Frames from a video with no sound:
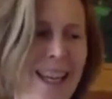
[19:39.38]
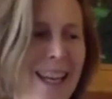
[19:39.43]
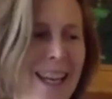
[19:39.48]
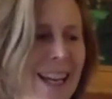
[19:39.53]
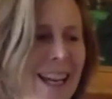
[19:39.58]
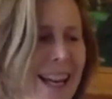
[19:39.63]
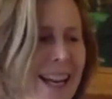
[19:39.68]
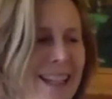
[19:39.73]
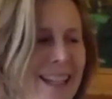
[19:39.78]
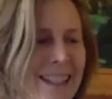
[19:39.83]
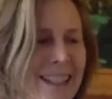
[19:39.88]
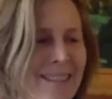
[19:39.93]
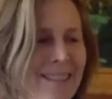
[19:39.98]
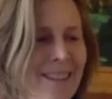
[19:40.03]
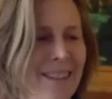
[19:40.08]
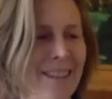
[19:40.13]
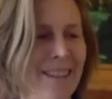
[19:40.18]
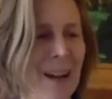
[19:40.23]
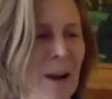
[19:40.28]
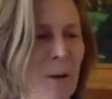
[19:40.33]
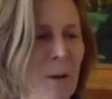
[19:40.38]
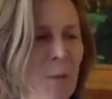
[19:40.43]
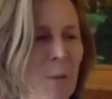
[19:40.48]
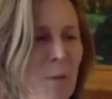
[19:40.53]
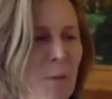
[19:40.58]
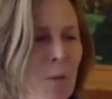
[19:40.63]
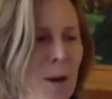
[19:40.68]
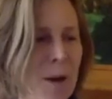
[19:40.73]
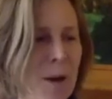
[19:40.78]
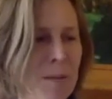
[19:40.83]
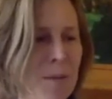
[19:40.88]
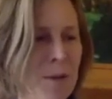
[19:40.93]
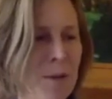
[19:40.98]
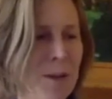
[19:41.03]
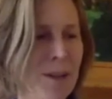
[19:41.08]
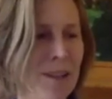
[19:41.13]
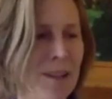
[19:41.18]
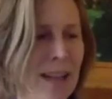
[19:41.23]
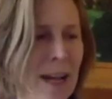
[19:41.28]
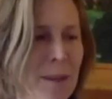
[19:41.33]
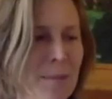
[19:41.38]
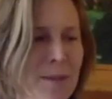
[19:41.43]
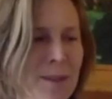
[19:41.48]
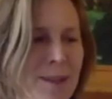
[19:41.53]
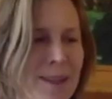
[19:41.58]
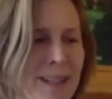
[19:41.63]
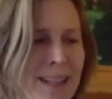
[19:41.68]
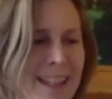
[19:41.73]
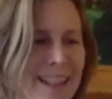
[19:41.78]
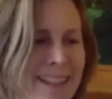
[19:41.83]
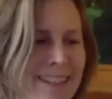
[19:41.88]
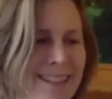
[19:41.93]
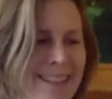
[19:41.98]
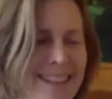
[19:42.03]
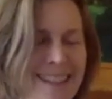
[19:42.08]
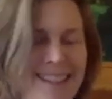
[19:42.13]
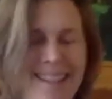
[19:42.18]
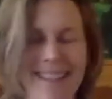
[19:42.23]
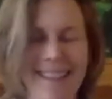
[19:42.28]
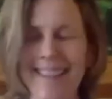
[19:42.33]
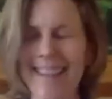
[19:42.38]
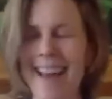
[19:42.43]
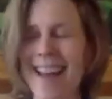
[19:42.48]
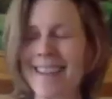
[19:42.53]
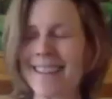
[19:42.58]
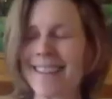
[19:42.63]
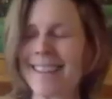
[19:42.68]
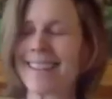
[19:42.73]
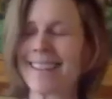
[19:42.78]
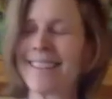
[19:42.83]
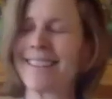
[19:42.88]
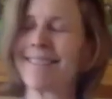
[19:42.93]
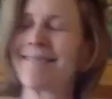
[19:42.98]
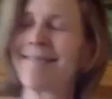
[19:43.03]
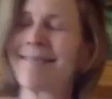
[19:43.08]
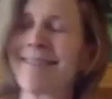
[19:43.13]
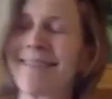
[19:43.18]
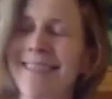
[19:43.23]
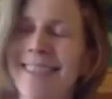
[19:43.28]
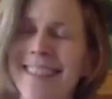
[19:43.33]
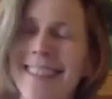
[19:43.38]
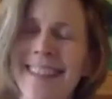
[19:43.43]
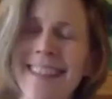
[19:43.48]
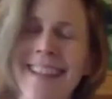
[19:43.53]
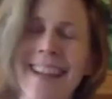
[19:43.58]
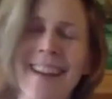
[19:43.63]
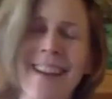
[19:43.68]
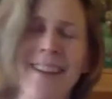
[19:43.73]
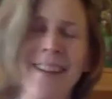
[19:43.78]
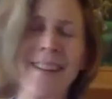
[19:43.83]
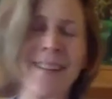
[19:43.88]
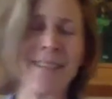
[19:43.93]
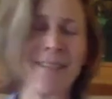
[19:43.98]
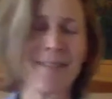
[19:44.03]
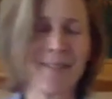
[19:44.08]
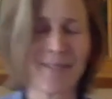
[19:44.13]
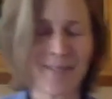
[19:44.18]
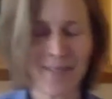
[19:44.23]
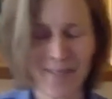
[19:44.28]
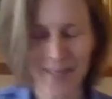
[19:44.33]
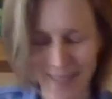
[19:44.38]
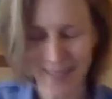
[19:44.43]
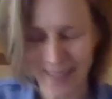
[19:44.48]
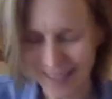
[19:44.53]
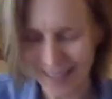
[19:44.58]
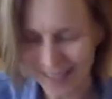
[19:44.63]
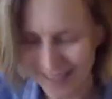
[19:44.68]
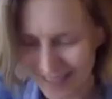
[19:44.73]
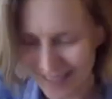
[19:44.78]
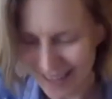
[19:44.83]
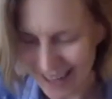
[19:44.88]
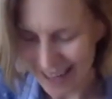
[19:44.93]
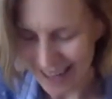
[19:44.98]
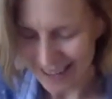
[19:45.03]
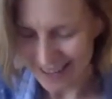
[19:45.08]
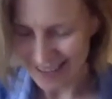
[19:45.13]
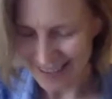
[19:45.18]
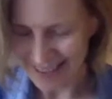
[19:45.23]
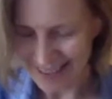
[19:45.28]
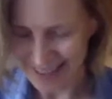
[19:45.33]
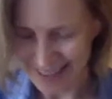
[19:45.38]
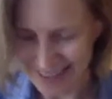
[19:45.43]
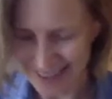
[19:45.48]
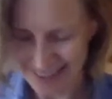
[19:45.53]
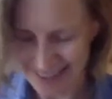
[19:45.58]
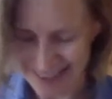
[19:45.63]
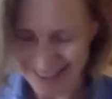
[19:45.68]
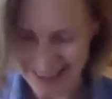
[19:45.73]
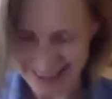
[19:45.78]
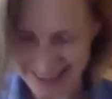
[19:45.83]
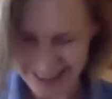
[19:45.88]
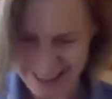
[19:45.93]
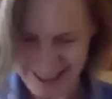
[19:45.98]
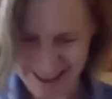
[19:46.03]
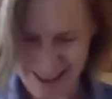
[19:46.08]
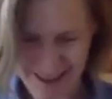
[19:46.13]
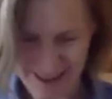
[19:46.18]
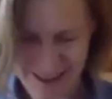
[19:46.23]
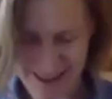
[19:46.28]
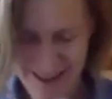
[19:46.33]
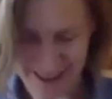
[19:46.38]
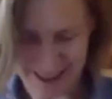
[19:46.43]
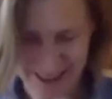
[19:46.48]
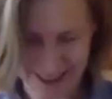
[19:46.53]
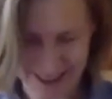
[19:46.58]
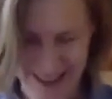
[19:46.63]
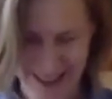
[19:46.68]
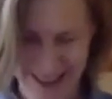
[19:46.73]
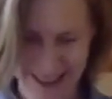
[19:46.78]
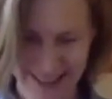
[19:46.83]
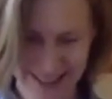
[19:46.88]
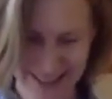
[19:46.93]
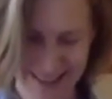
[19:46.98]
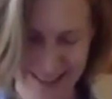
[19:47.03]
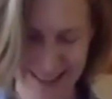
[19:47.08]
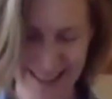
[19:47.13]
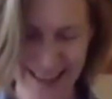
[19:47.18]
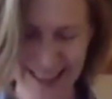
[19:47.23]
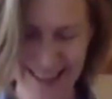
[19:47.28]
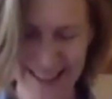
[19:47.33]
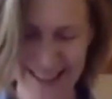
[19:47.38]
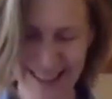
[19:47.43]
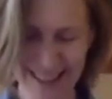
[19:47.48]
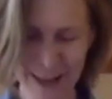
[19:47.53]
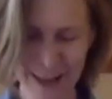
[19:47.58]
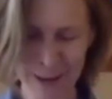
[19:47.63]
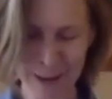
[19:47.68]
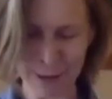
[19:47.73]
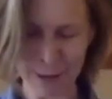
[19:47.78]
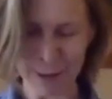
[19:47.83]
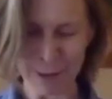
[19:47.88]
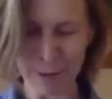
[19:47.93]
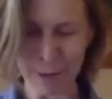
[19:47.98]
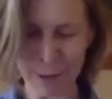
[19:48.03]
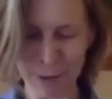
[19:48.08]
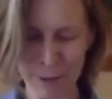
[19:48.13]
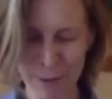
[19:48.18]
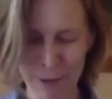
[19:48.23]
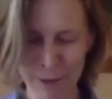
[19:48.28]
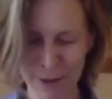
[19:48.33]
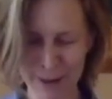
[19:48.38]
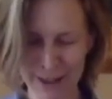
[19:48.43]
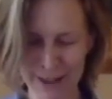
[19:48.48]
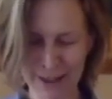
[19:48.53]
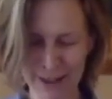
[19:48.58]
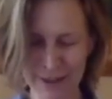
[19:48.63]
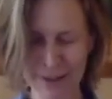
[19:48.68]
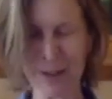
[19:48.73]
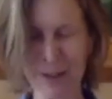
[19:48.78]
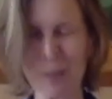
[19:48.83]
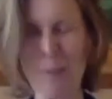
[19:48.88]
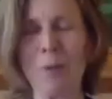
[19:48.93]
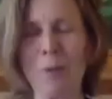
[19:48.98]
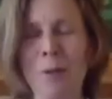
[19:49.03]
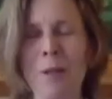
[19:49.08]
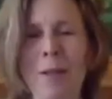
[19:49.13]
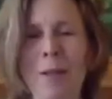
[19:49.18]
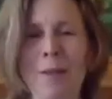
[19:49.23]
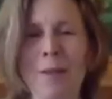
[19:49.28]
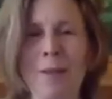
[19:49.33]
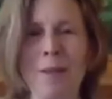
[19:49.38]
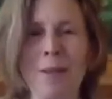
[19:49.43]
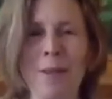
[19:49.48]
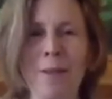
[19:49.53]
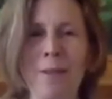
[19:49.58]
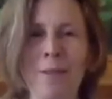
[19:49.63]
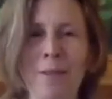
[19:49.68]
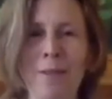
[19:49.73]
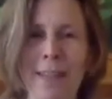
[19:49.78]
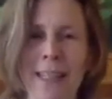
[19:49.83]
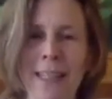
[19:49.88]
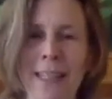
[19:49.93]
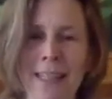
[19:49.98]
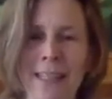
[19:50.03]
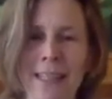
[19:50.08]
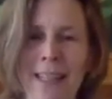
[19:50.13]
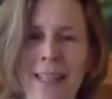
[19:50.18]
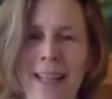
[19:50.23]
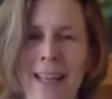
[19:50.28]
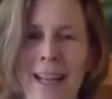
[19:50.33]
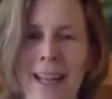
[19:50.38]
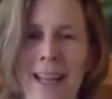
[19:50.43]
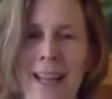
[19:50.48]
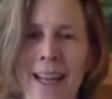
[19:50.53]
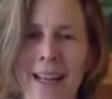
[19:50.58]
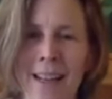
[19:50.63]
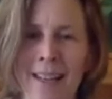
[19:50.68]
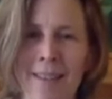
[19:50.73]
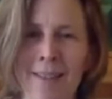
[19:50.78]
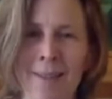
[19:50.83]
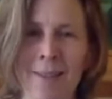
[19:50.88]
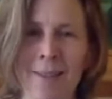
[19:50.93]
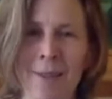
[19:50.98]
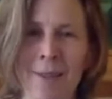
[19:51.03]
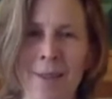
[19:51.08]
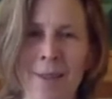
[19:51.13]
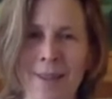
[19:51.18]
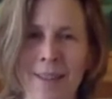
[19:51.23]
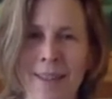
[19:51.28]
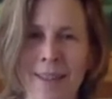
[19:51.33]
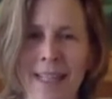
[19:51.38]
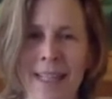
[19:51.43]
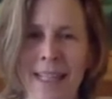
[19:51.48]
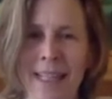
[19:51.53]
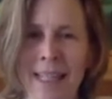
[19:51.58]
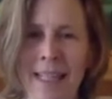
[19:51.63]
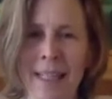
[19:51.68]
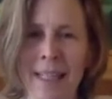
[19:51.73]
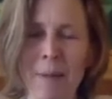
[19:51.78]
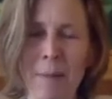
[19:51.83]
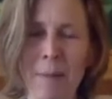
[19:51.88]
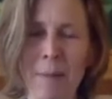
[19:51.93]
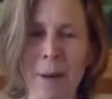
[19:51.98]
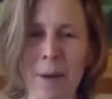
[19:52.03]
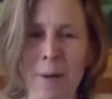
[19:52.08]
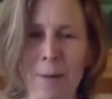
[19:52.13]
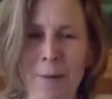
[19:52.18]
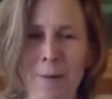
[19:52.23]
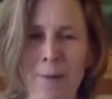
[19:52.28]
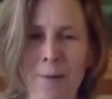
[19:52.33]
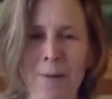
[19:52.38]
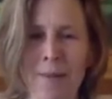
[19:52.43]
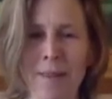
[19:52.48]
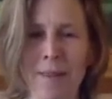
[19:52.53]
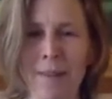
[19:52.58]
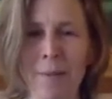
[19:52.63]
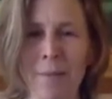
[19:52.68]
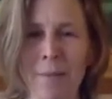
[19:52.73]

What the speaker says: And then we've got one more chapter here with this lesson. So back to accessing those 4 points of support through your feet and through your sitting bones.